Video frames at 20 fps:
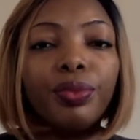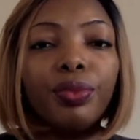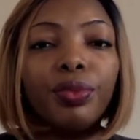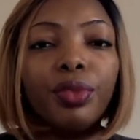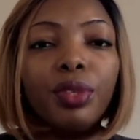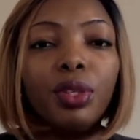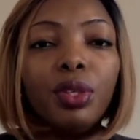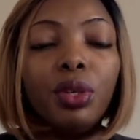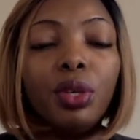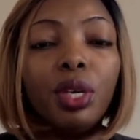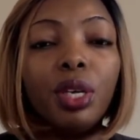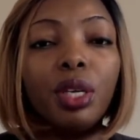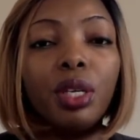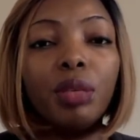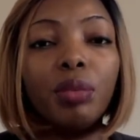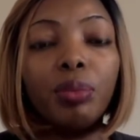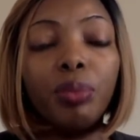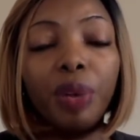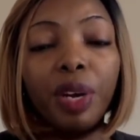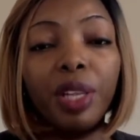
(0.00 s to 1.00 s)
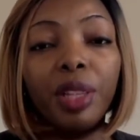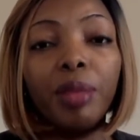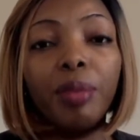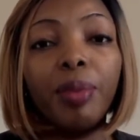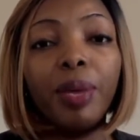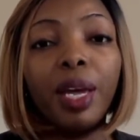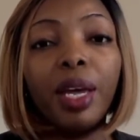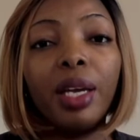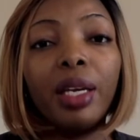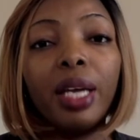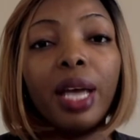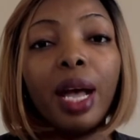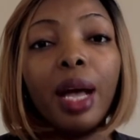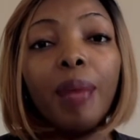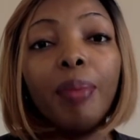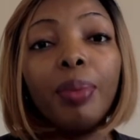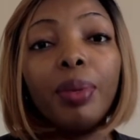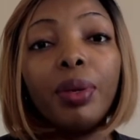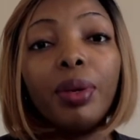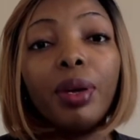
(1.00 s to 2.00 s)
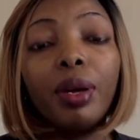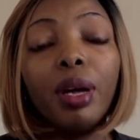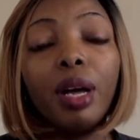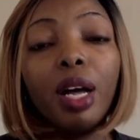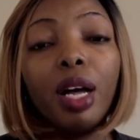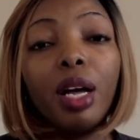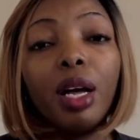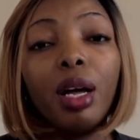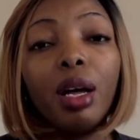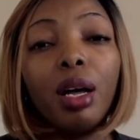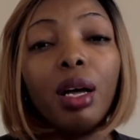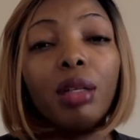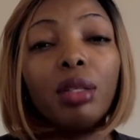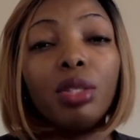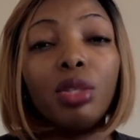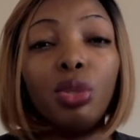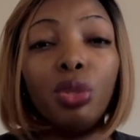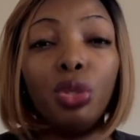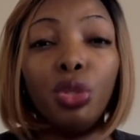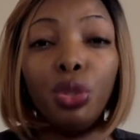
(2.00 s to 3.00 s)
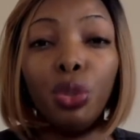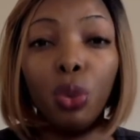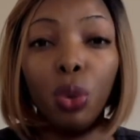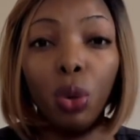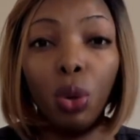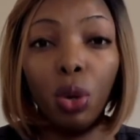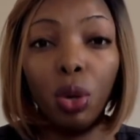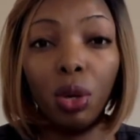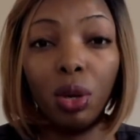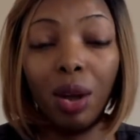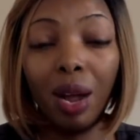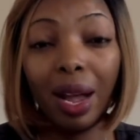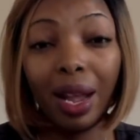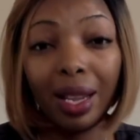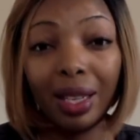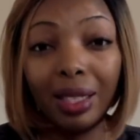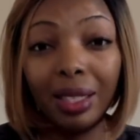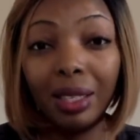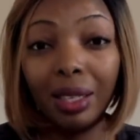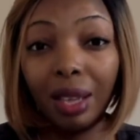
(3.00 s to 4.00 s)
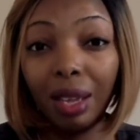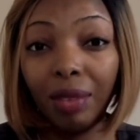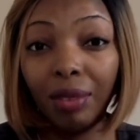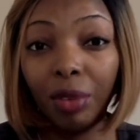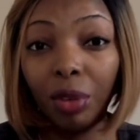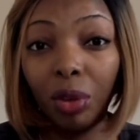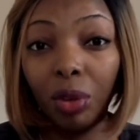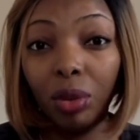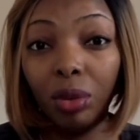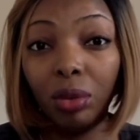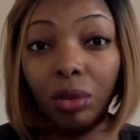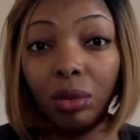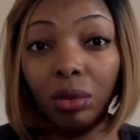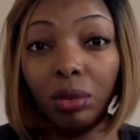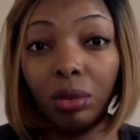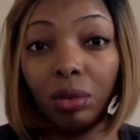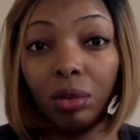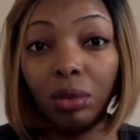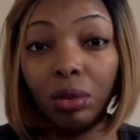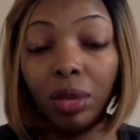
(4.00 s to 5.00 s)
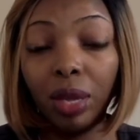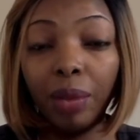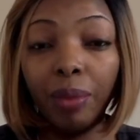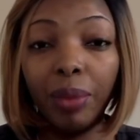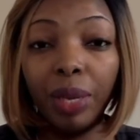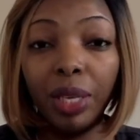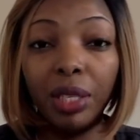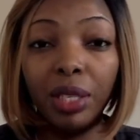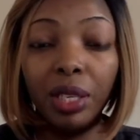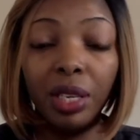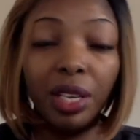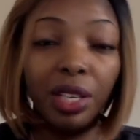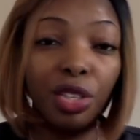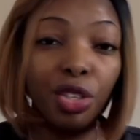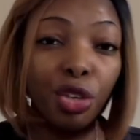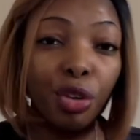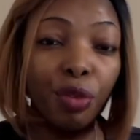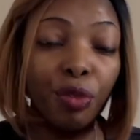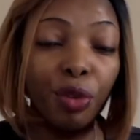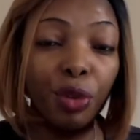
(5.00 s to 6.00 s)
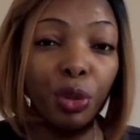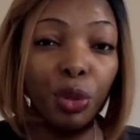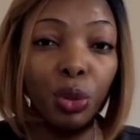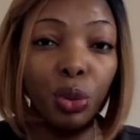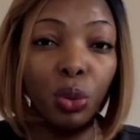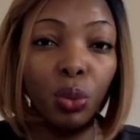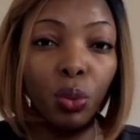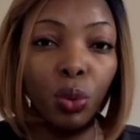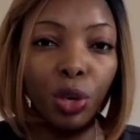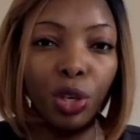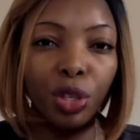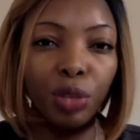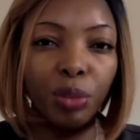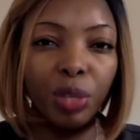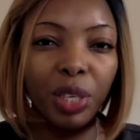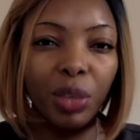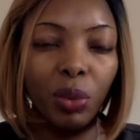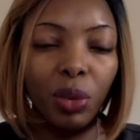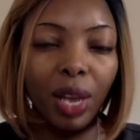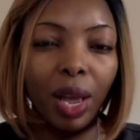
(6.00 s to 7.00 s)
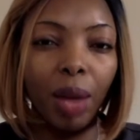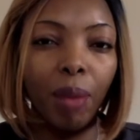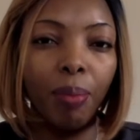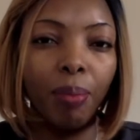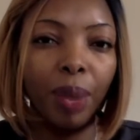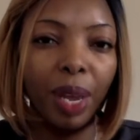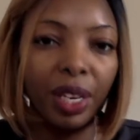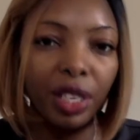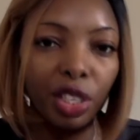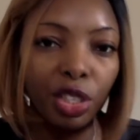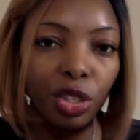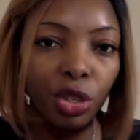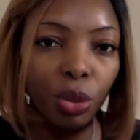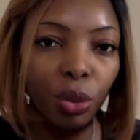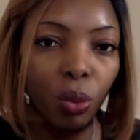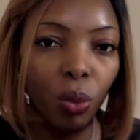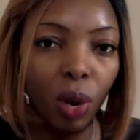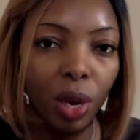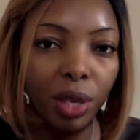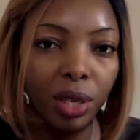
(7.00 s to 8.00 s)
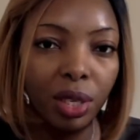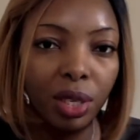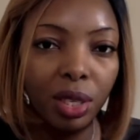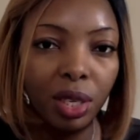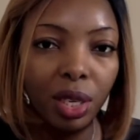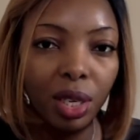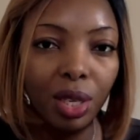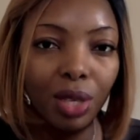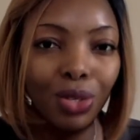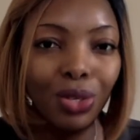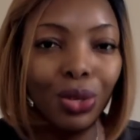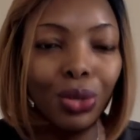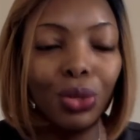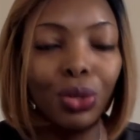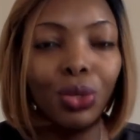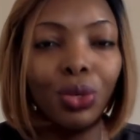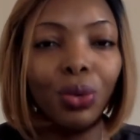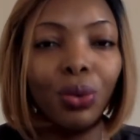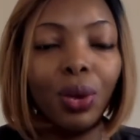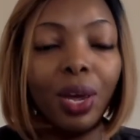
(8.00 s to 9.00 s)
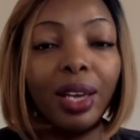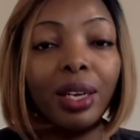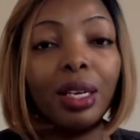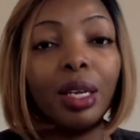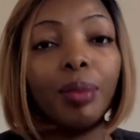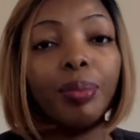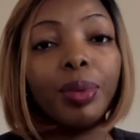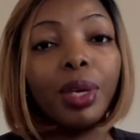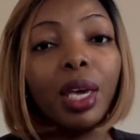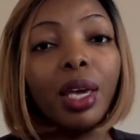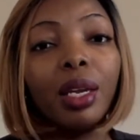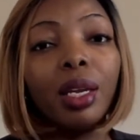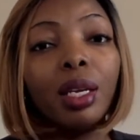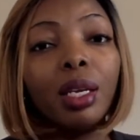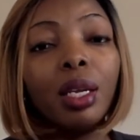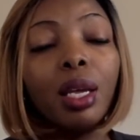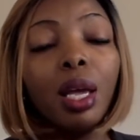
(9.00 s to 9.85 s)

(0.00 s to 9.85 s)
you can bring the bed up to your height level. That makes it easier for you to work without bending your waist, so you don't end up getting